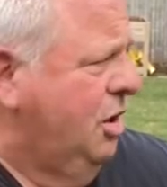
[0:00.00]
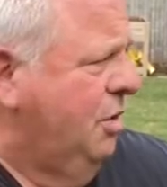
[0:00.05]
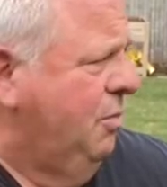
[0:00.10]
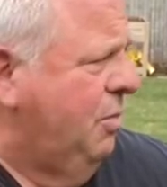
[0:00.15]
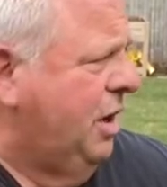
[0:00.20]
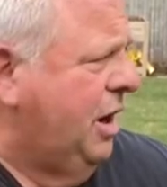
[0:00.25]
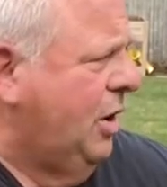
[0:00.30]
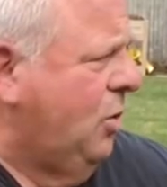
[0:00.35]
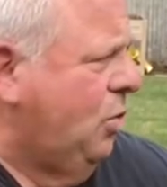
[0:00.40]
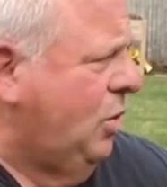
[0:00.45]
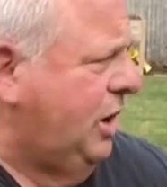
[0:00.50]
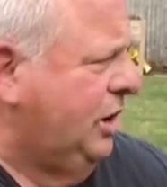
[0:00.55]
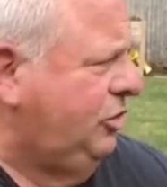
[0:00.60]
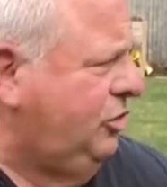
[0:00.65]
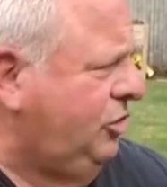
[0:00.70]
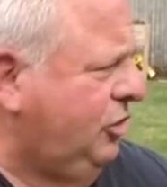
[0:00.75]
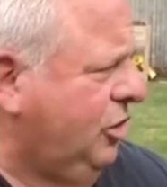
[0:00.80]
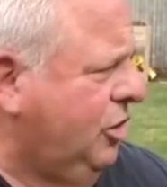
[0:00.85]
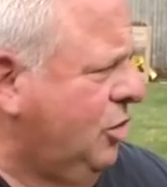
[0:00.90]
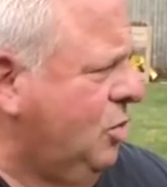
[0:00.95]
But I
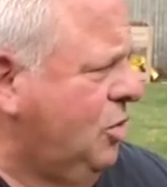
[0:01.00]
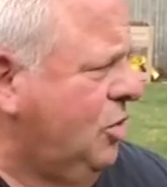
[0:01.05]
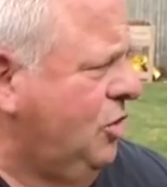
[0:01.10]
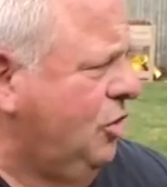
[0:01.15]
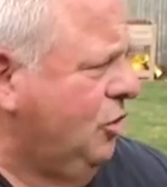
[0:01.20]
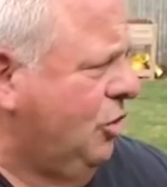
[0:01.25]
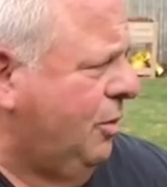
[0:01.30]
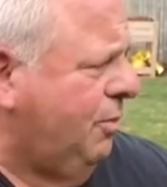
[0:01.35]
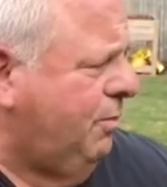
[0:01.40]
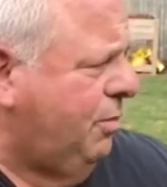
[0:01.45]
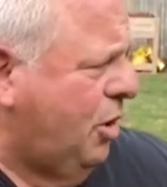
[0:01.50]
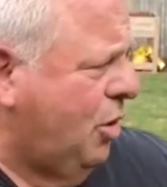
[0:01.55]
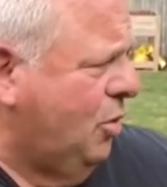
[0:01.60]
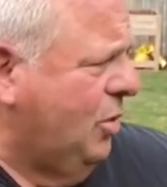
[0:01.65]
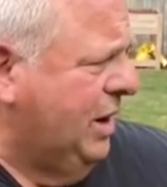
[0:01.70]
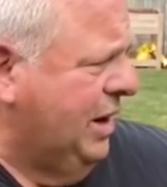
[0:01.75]
want your bow